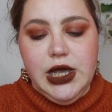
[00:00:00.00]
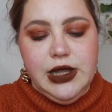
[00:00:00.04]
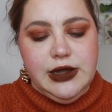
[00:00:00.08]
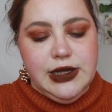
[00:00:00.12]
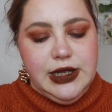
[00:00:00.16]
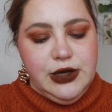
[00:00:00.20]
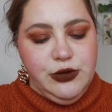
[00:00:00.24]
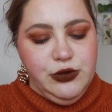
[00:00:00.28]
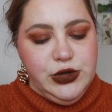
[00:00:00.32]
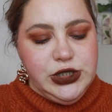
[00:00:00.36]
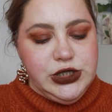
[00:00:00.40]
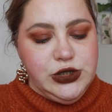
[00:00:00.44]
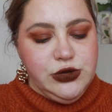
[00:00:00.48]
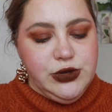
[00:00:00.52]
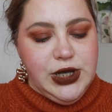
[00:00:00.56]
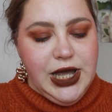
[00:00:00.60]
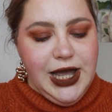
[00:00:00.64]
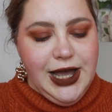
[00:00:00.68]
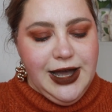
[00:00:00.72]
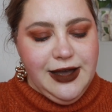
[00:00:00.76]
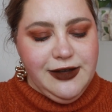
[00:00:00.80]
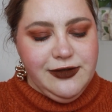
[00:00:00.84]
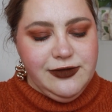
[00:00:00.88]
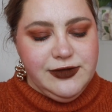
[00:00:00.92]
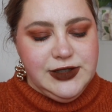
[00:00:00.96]
Then we do
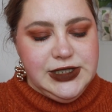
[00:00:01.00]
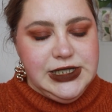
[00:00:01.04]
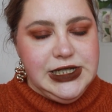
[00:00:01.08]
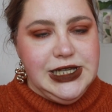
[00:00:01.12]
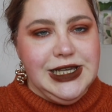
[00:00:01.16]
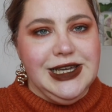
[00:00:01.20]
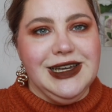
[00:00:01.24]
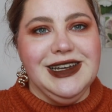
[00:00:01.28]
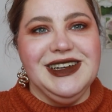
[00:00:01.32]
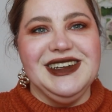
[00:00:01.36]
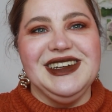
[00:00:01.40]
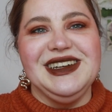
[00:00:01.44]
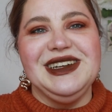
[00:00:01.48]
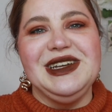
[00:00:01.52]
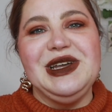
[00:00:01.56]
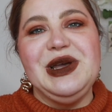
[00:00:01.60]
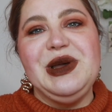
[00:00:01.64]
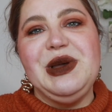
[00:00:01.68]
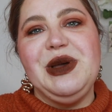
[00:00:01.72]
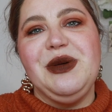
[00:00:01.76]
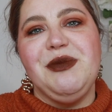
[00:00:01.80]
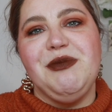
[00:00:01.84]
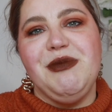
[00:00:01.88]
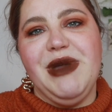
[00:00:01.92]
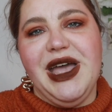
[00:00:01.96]
have the
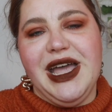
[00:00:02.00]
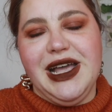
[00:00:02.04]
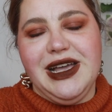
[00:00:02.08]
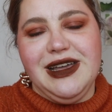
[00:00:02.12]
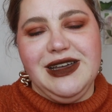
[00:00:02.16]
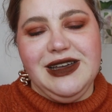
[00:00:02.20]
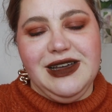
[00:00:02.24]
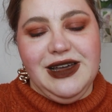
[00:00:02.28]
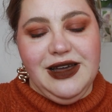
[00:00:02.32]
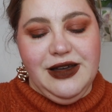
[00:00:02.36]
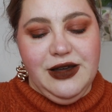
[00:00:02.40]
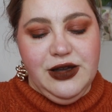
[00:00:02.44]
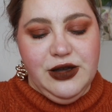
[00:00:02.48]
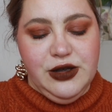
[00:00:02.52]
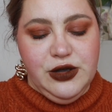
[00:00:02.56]
MAC